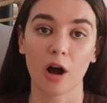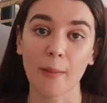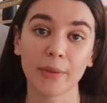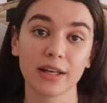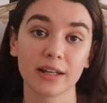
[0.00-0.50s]

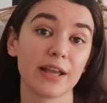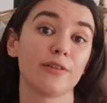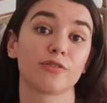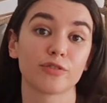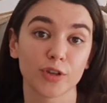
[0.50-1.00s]
I mean,
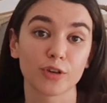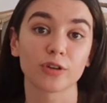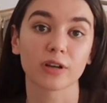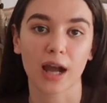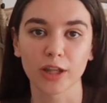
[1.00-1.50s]
if
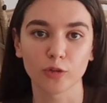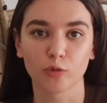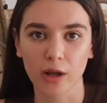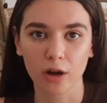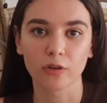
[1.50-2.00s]
you're kind
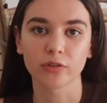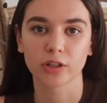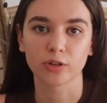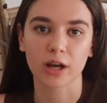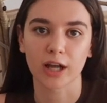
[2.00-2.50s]
of well off
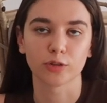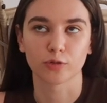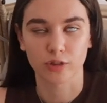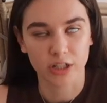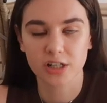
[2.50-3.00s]
and you're kind
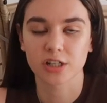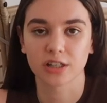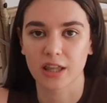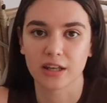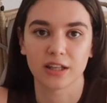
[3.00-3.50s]
of
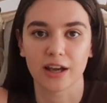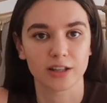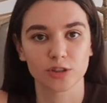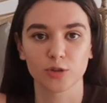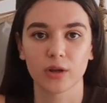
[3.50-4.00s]
rich, then
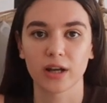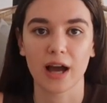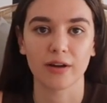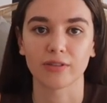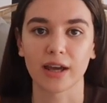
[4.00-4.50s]
yes, you can
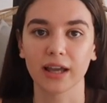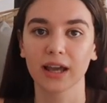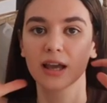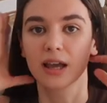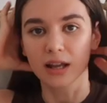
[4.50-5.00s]
have
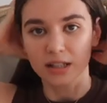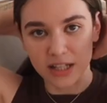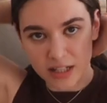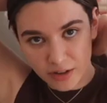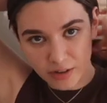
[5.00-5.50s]
like
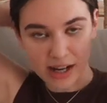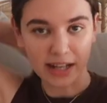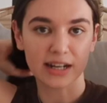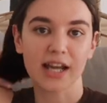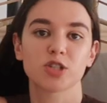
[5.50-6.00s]
dinner in
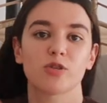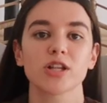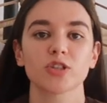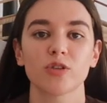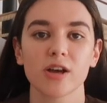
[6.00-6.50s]
like nice
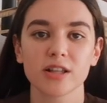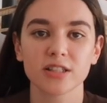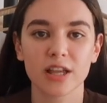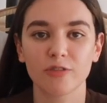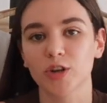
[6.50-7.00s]

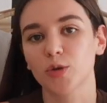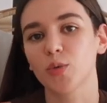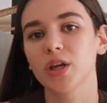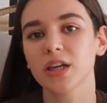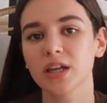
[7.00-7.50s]
restaurants every
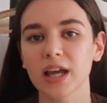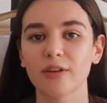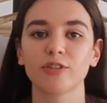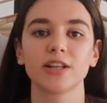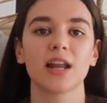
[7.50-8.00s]
week,
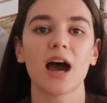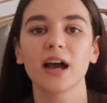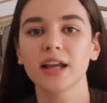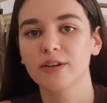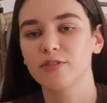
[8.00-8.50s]
every
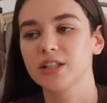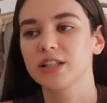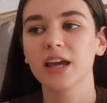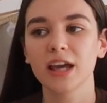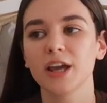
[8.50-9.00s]
night, every
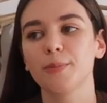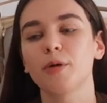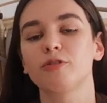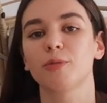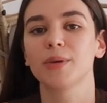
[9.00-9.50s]
day.
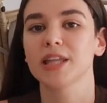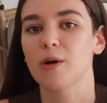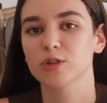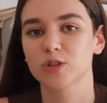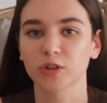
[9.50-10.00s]
But for me,
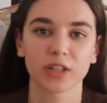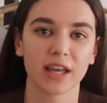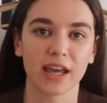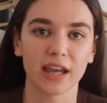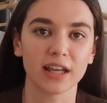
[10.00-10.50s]
that was not the
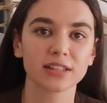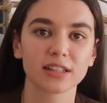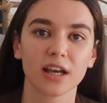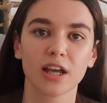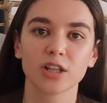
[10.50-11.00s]
case.